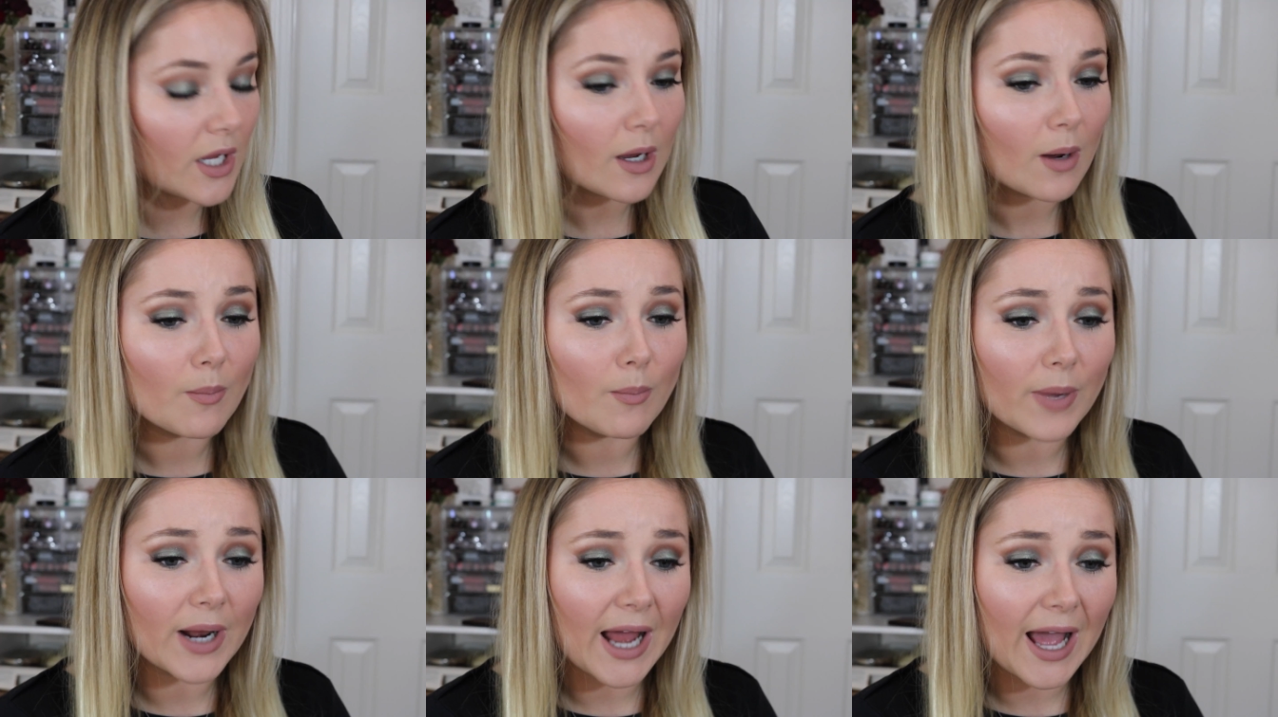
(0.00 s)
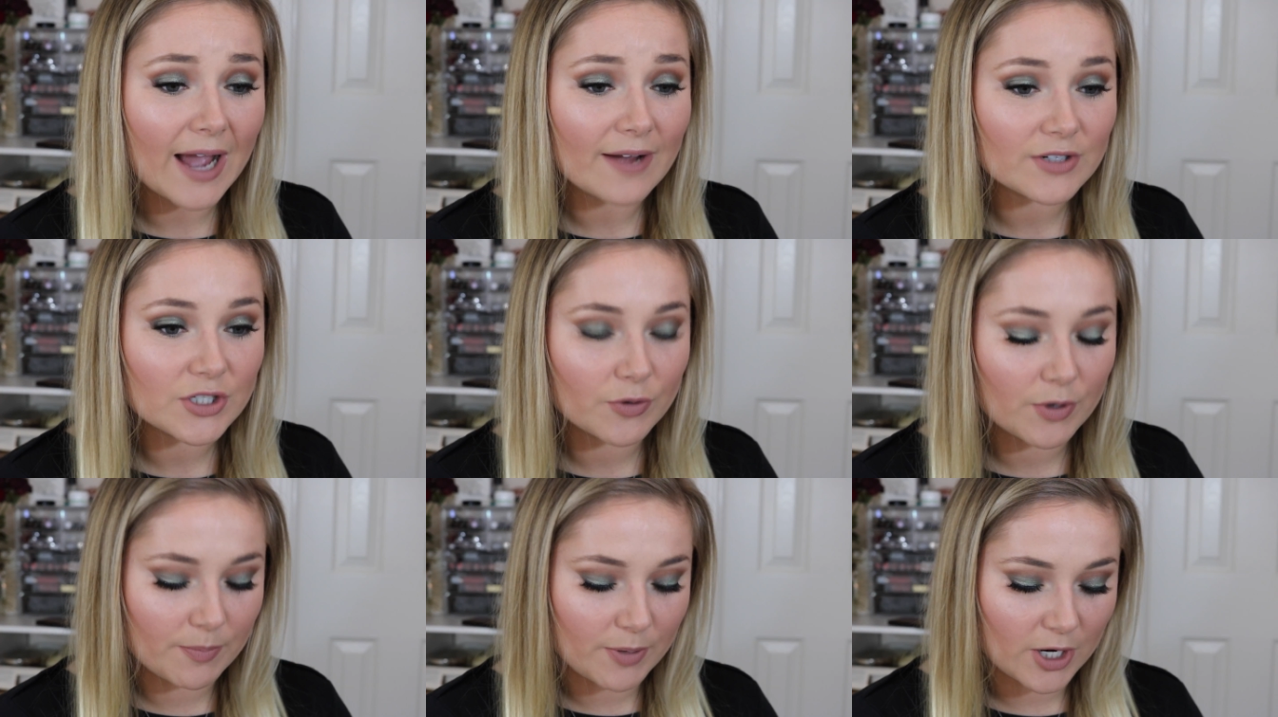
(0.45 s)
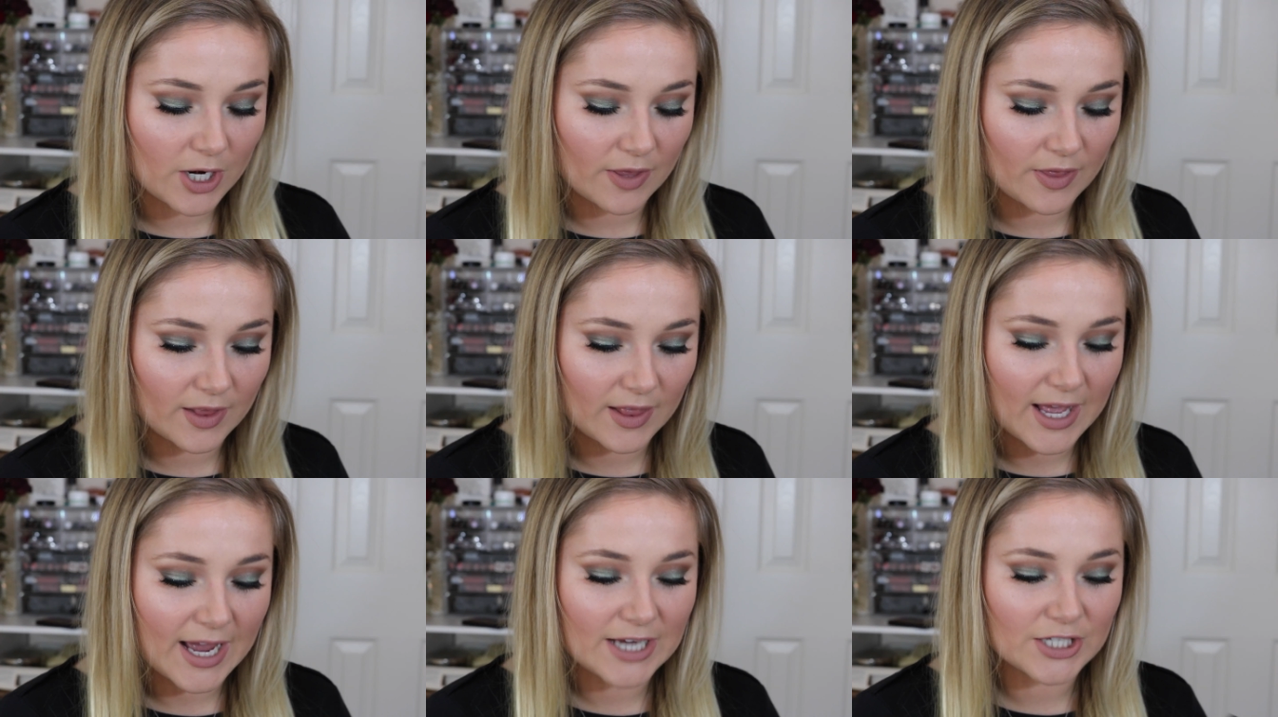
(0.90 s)
But after we put on
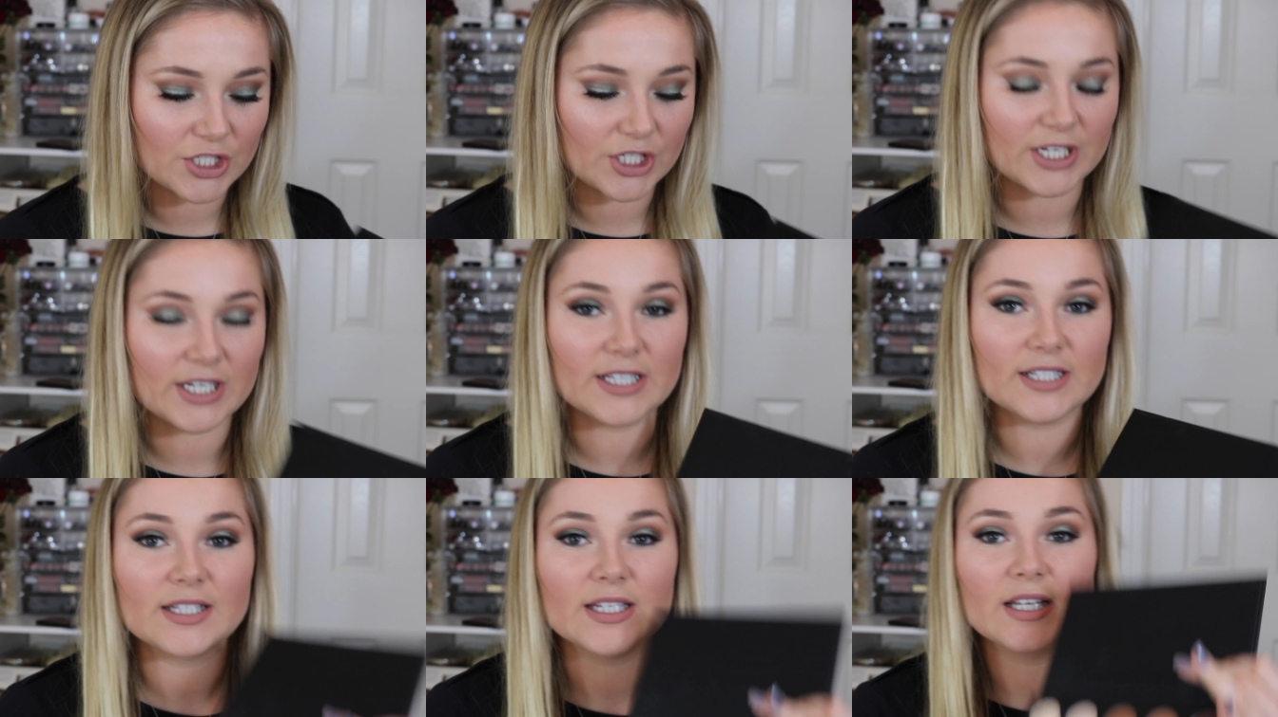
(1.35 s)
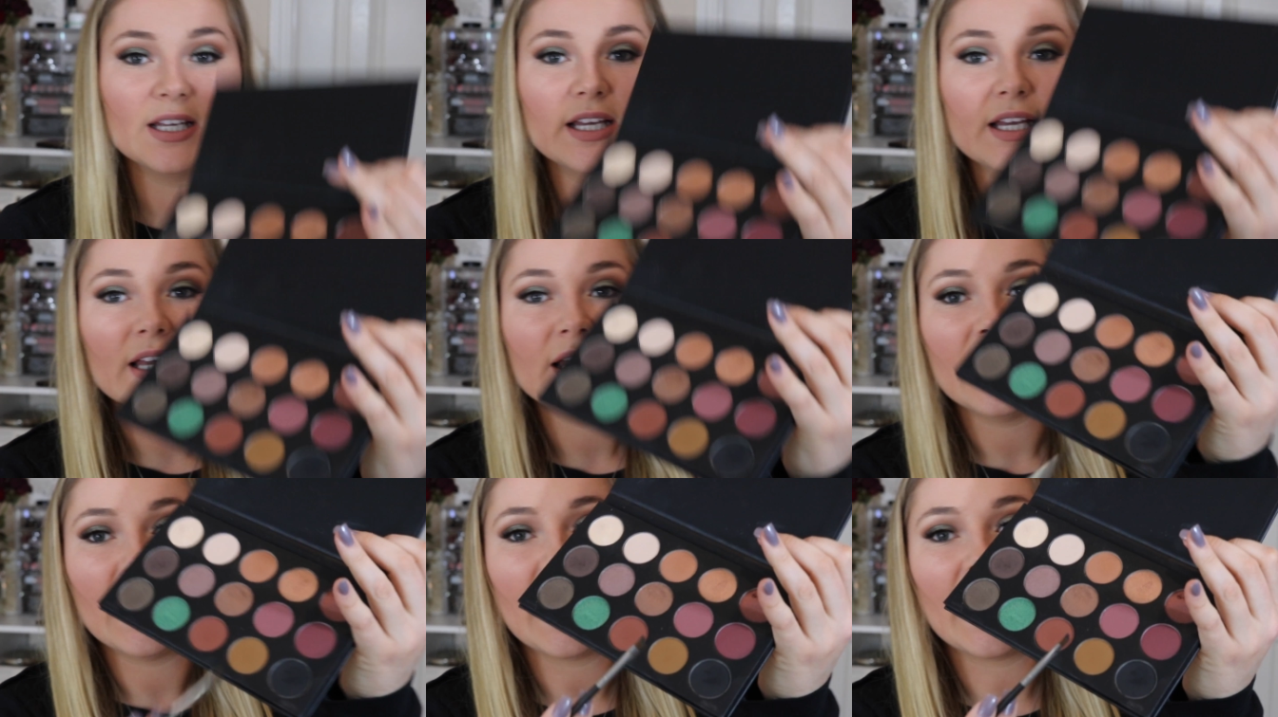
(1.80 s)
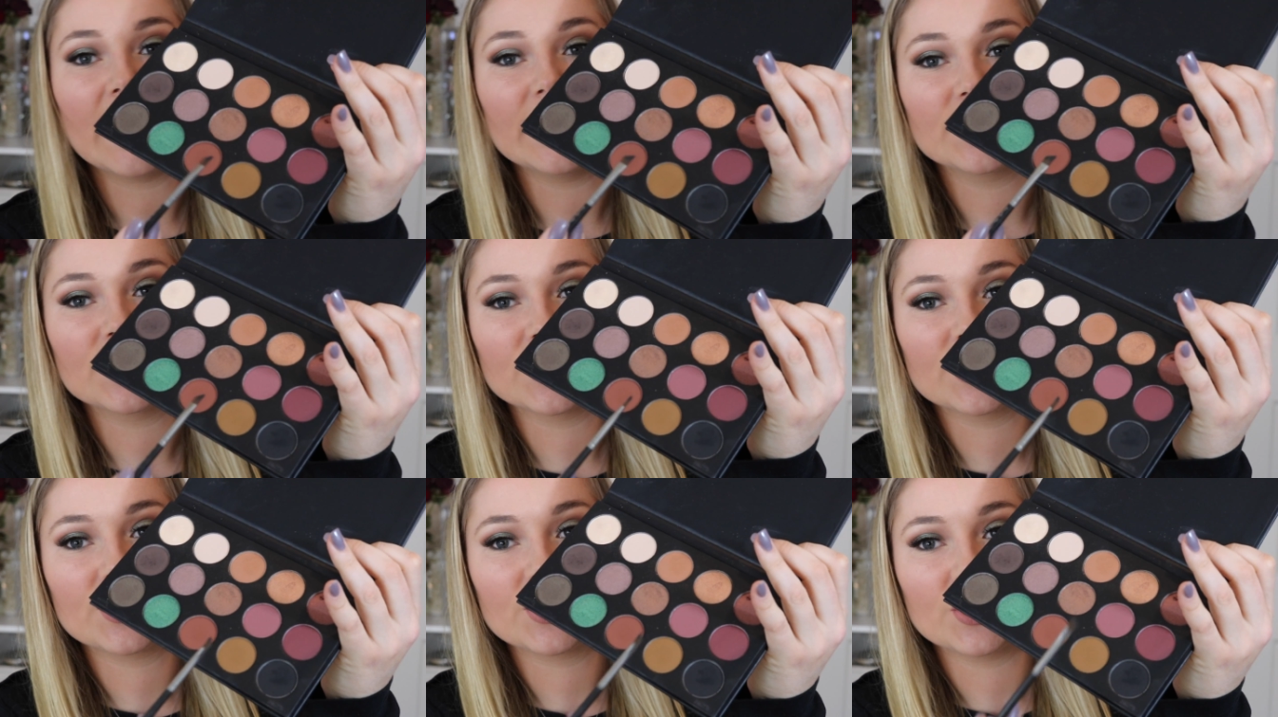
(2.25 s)
the lashes, I
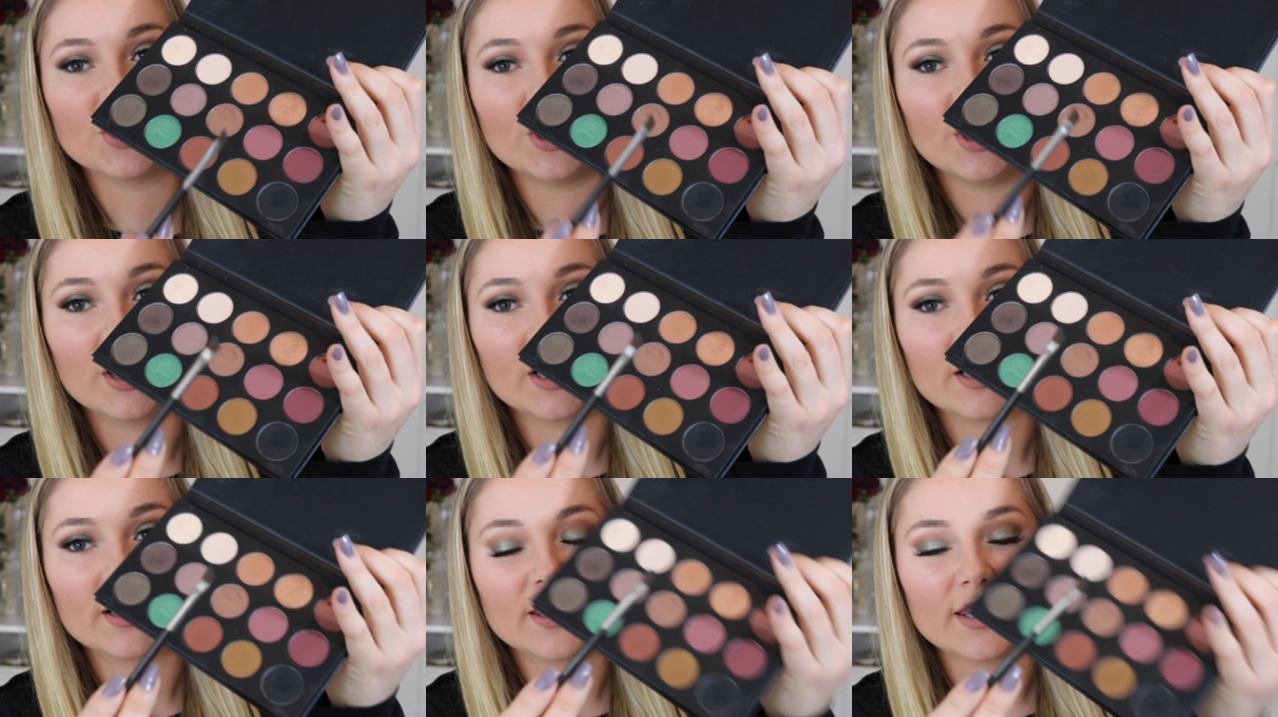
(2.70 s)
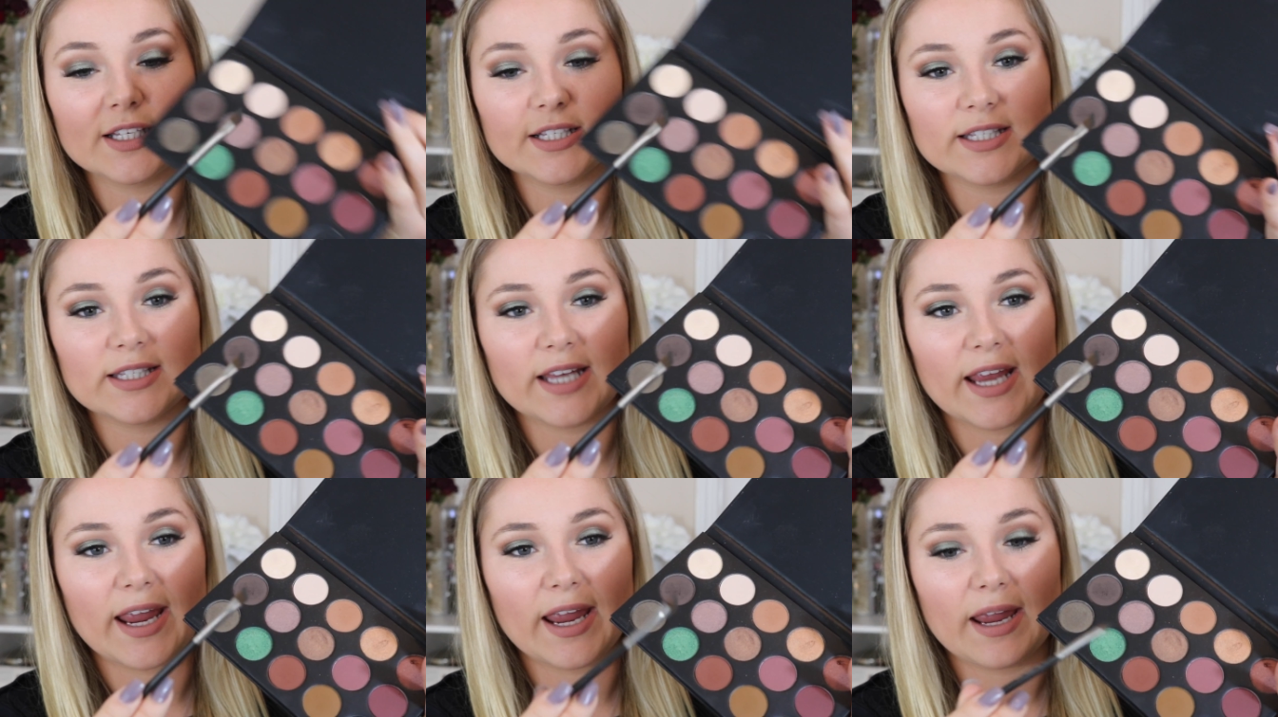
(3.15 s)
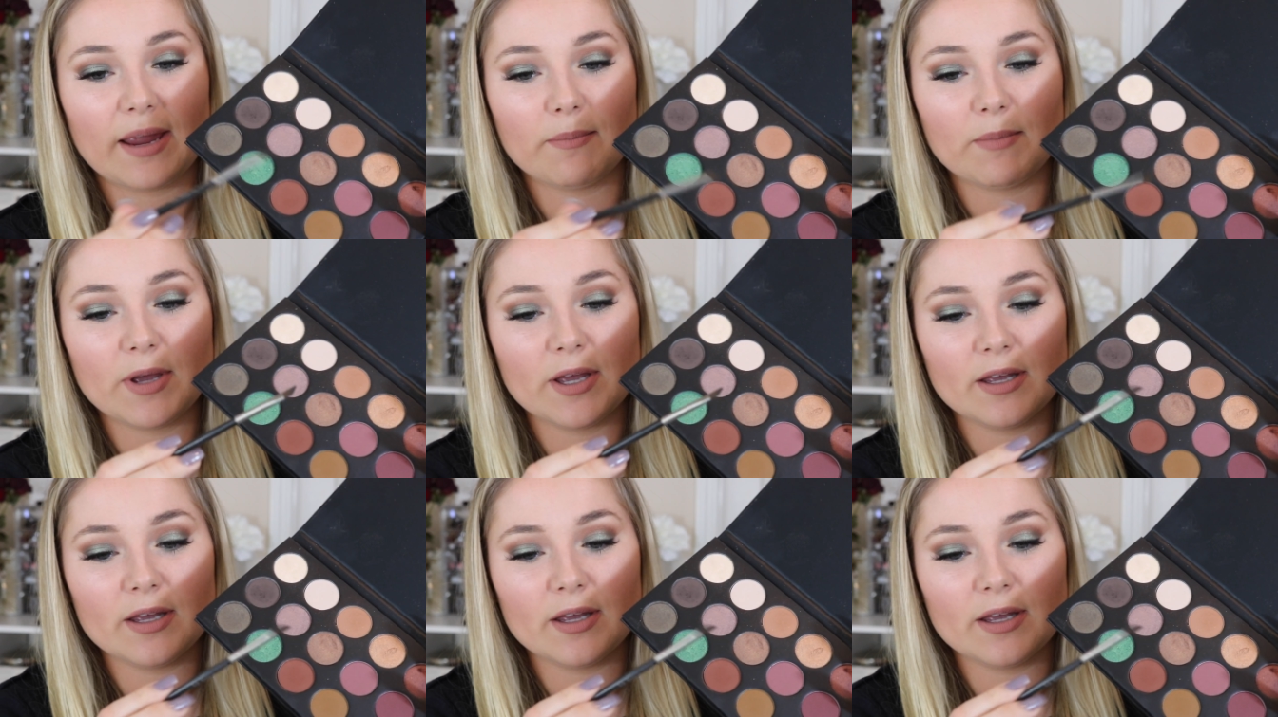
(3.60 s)
just took the same